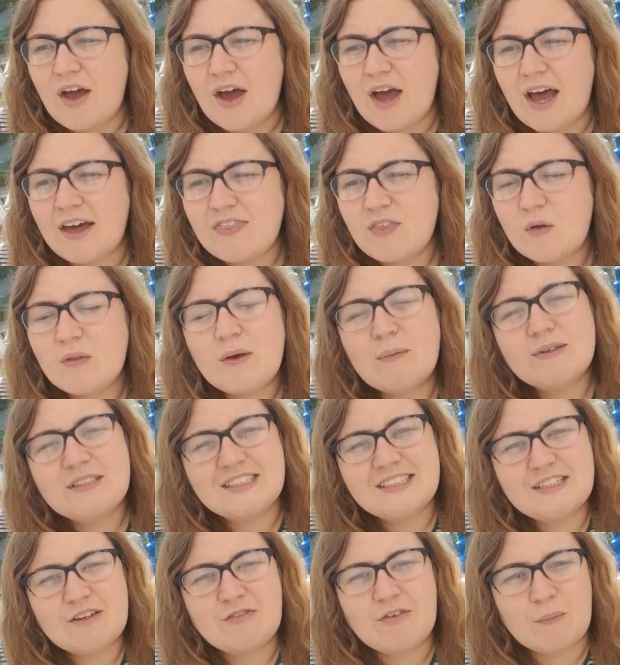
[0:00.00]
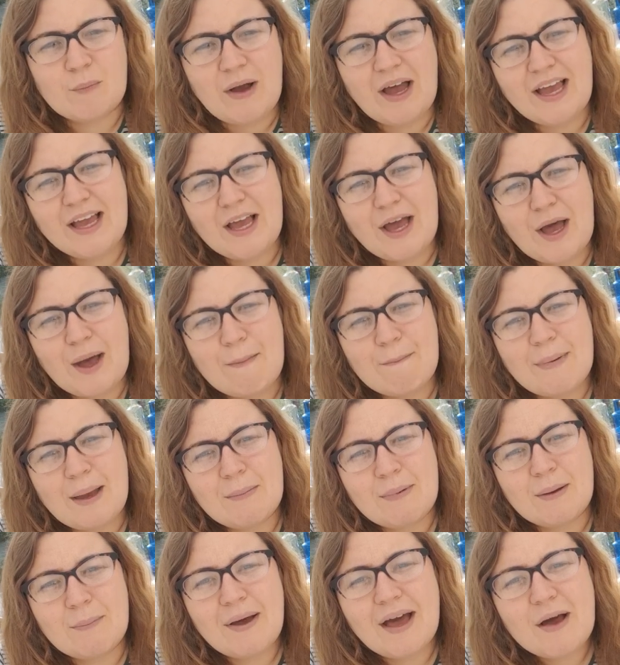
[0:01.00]
I thought there was a different way,
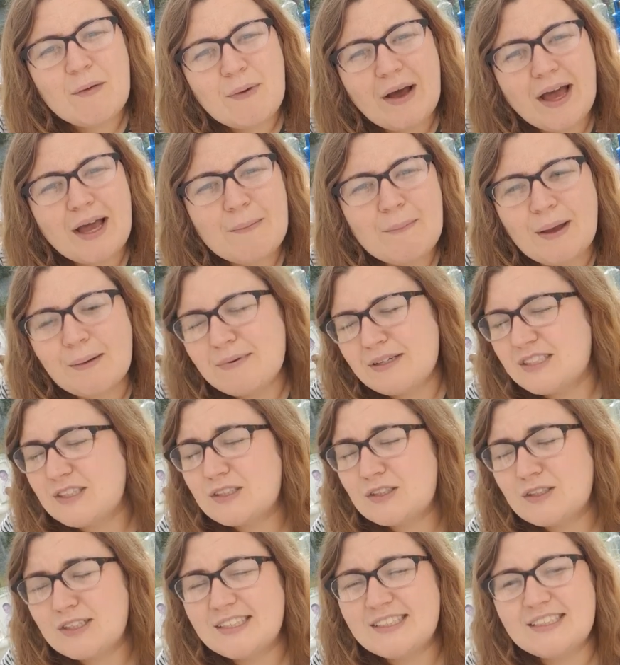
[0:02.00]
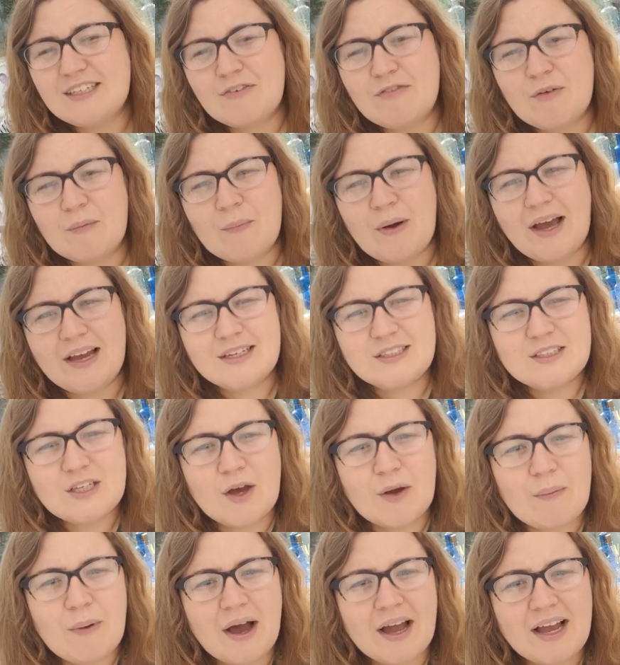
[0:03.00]
maybe a better way, maybe just a different way.
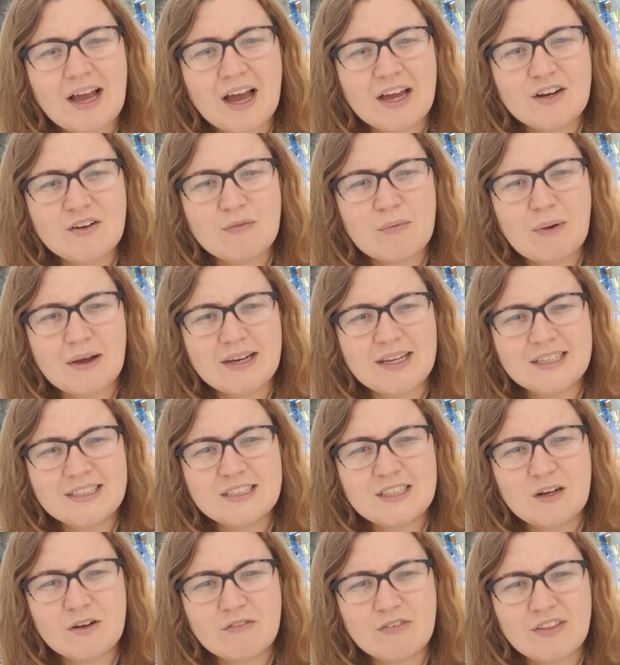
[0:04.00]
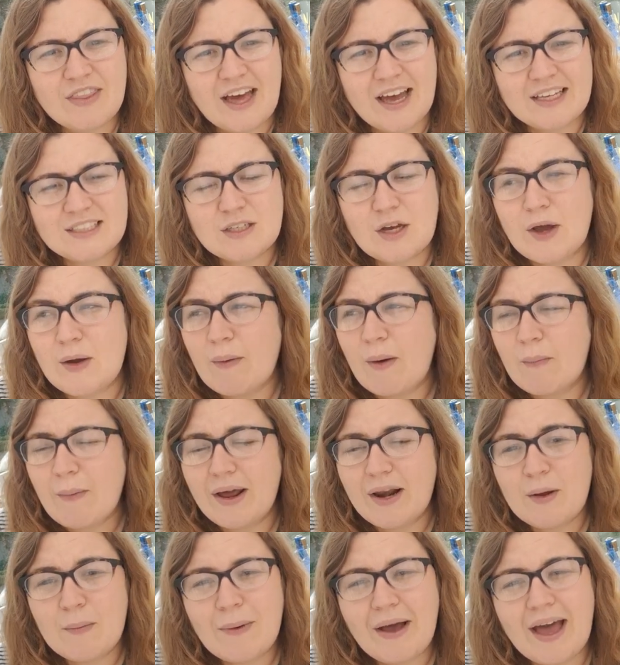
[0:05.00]
So I kind of went in to look for that. So I
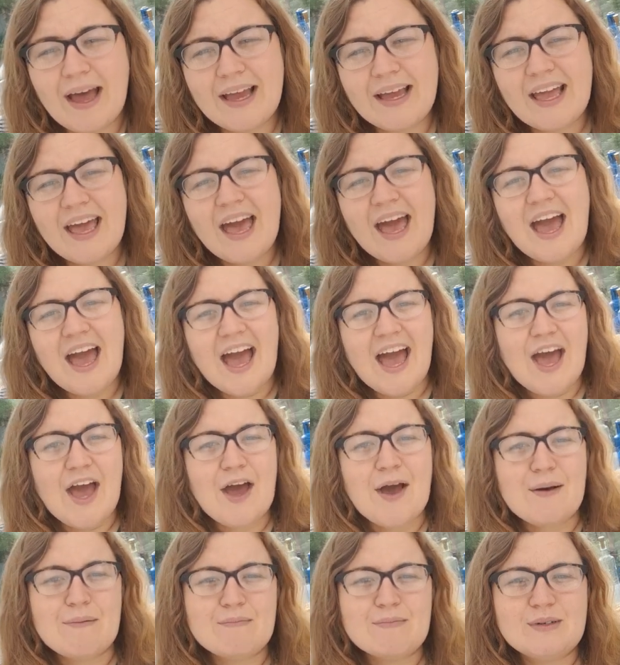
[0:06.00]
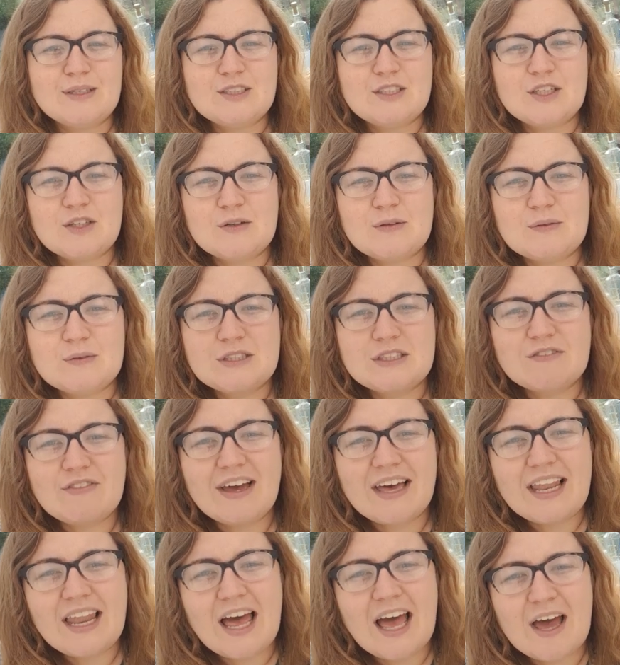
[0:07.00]
went away to
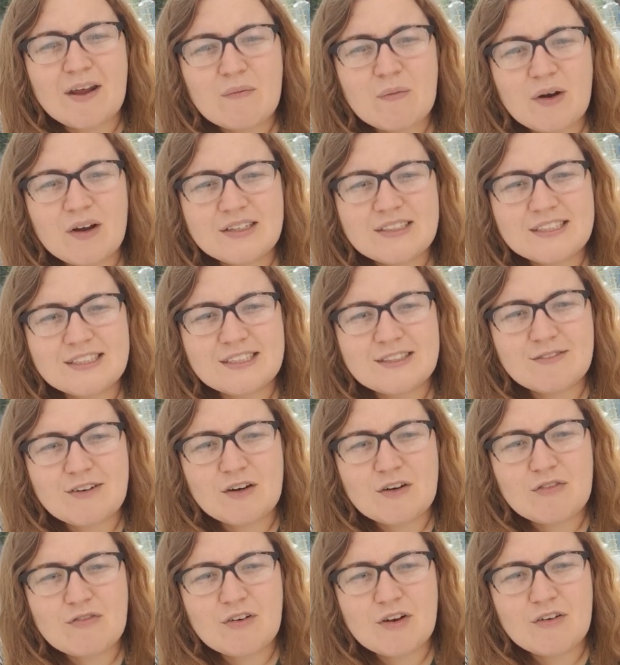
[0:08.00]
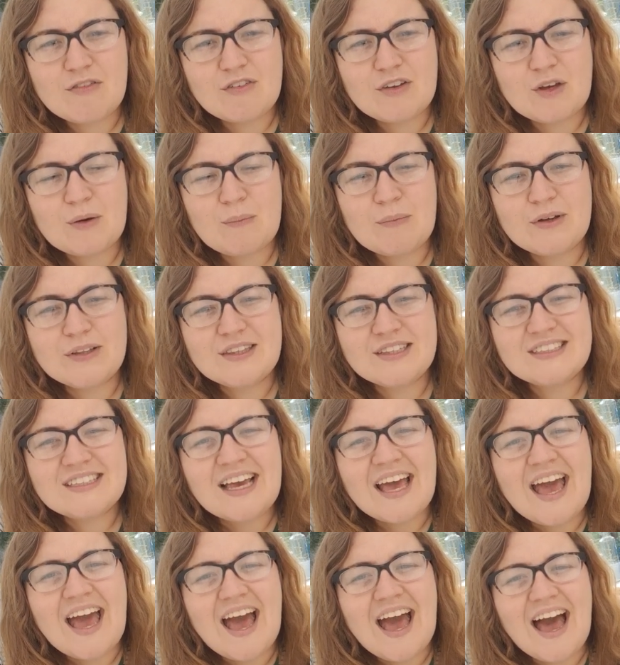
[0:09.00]
Seville and worked in Seville for a few months.
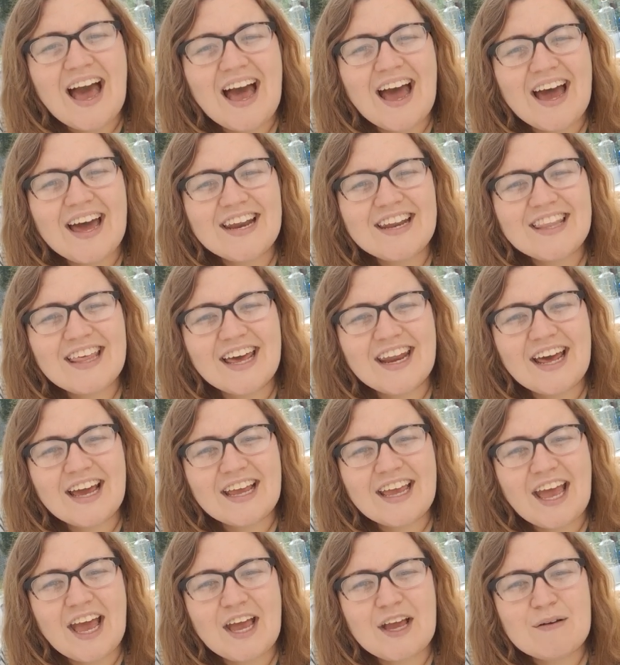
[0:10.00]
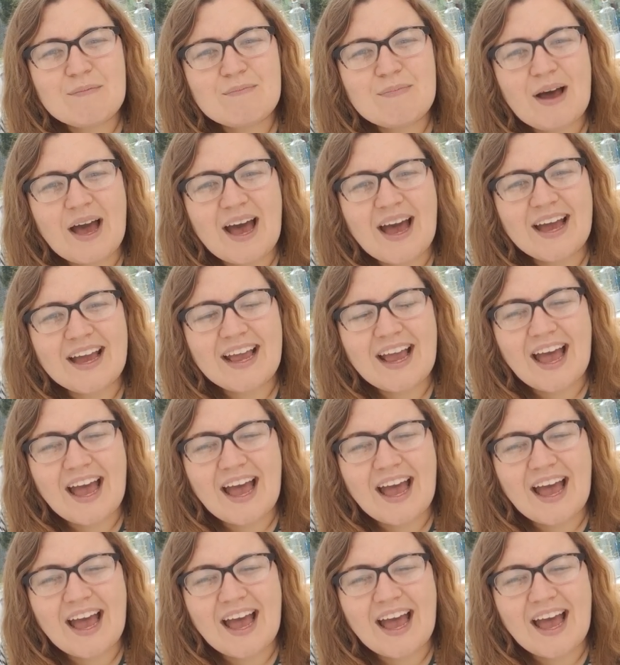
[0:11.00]
And then I came back